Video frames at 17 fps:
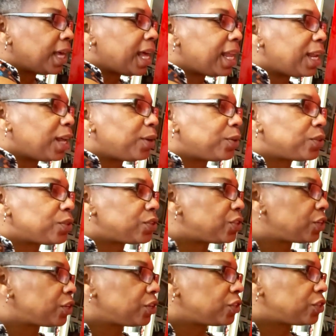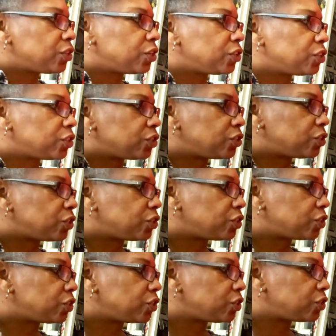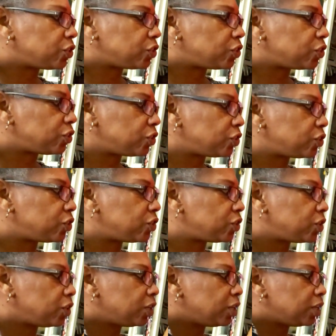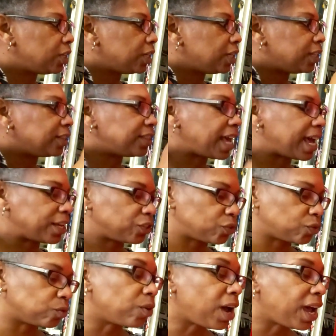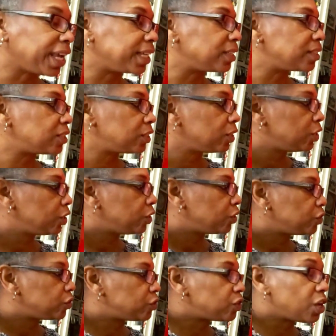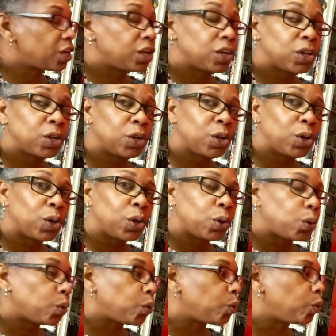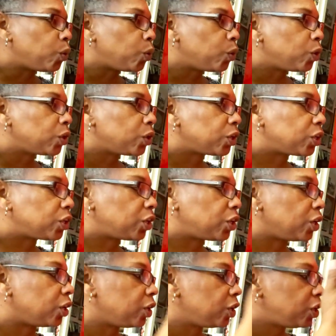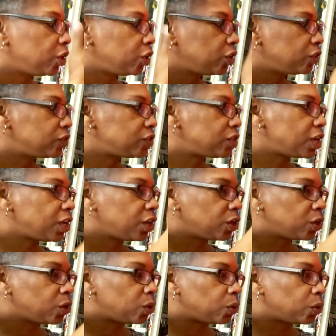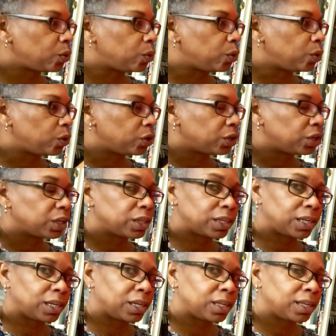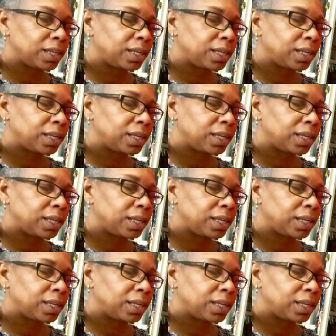Hello. T, t, t, t, t, t. That's right. T, o, k. T, o, k.